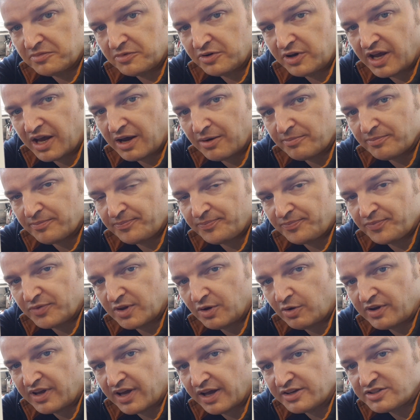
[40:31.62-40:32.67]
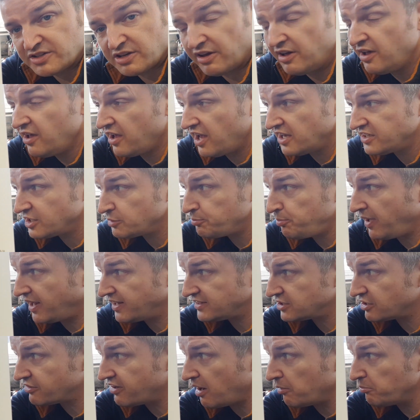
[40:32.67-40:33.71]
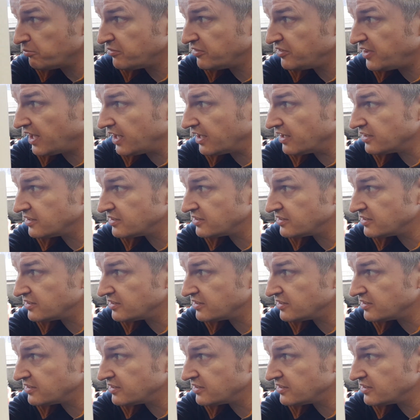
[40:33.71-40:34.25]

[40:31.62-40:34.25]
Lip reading: Yeah. Okay, so is this pictogram things?